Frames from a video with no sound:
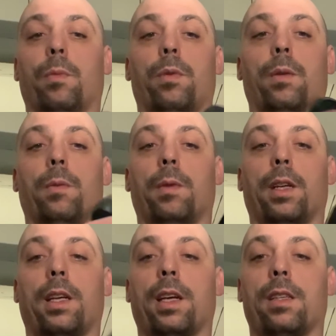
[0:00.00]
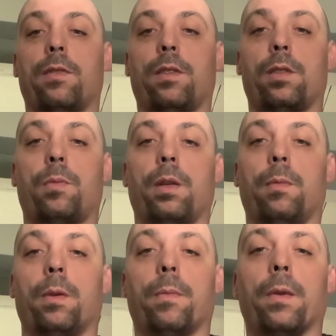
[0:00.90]
premium. The case feels
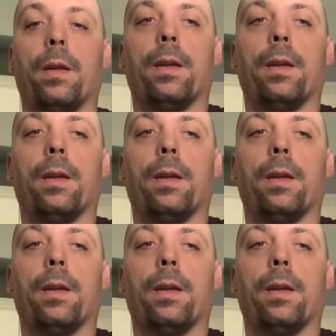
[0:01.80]
premium.